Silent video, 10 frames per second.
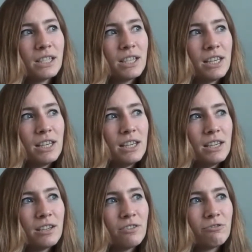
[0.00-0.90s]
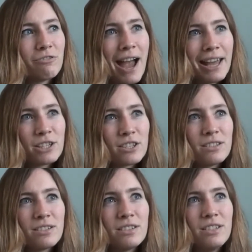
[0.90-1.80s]
the rat
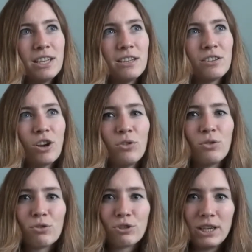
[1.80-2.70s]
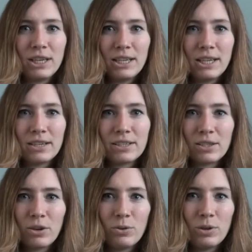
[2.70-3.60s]
didn't go green,
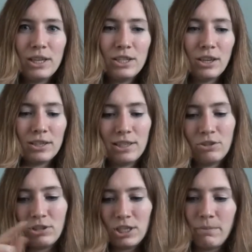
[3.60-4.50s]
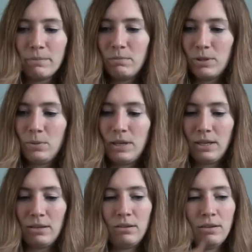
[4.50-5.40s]
so he just literally jumped
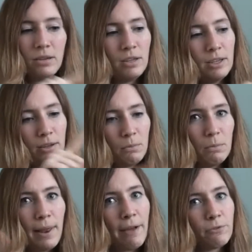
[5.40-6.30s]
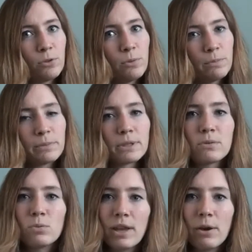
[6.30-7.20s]
between platforms
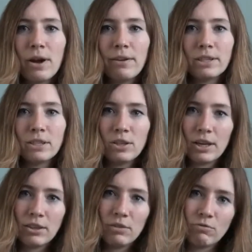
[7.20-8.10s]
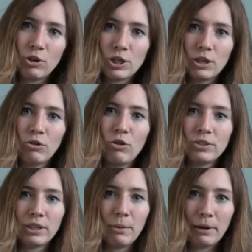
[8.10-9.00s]
without having the rushing
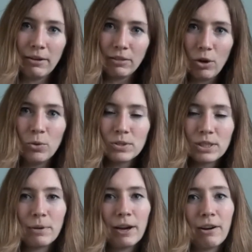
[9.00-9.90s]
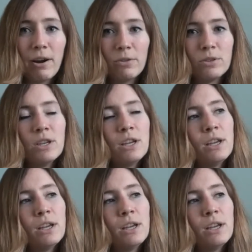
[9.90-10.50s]
across and coming out the holes in the background.